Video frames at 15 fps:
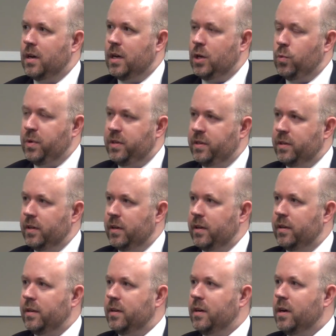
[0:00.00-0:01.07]
We
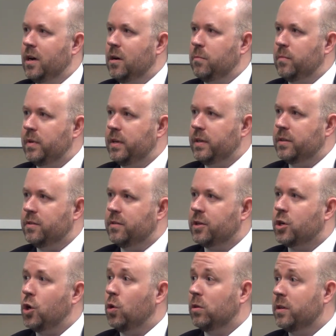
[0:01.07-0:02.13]
did. The
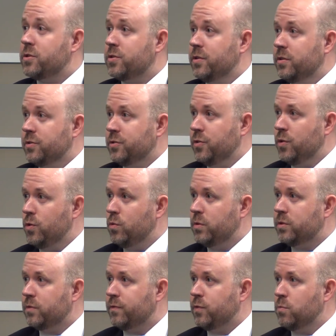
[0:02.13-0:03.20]
coalition is new,
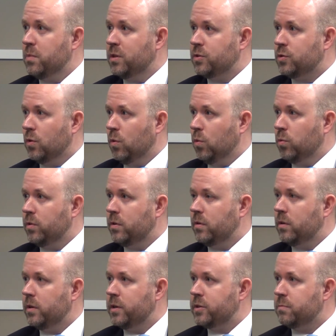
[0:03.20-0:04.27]
it's a few months old,
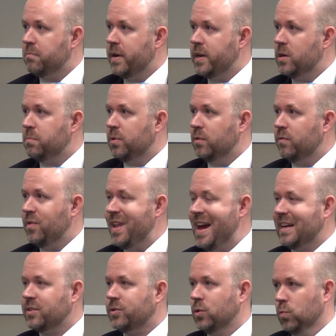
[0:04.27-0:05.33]
and it's made up of
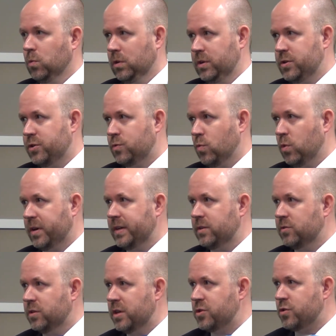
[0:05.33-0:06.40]
national religious
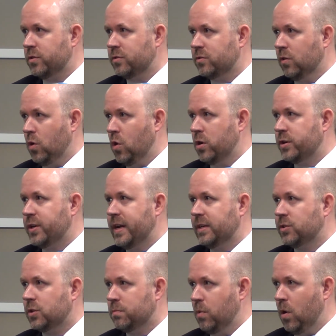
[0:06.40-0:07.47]
organizations, large
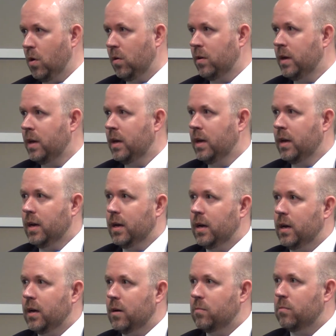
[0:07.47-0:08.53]
and small,
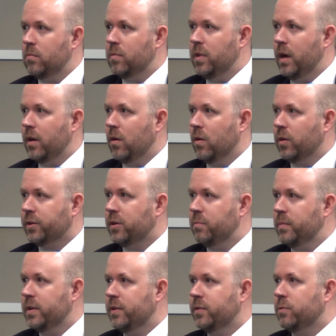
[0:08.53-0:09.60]
that are
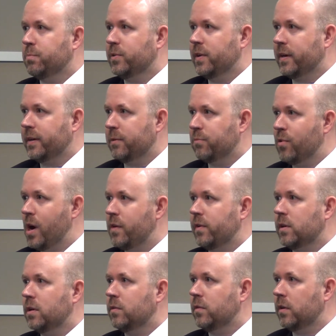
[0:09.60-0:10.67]
committed to protecting
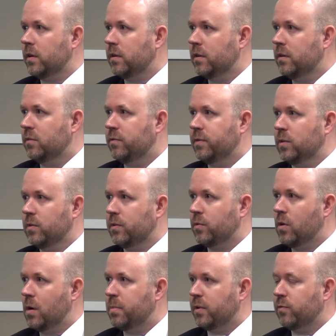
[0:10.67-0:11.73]
private giving and
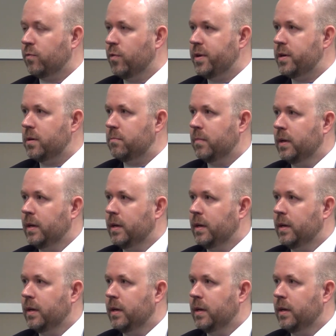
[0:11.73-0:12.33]
philanthropic freedom.